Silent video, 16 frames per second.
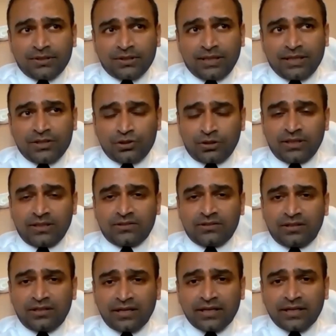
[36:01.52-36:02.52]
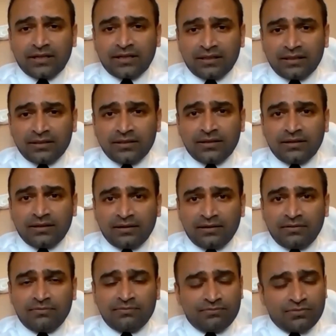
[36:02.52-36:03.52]
So enjoy the journey.
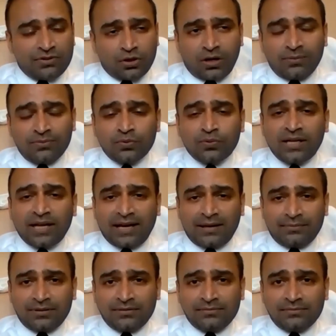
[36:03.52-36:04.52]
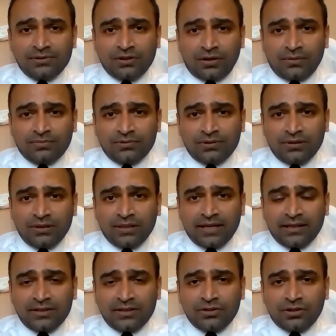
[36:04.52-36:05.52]
Jobs will happen. Jobs, you'll
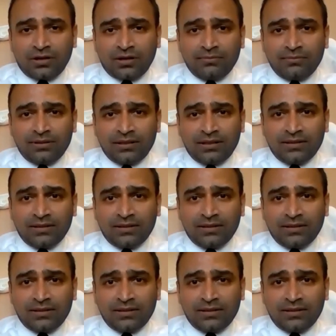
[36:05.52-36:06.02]
get the job.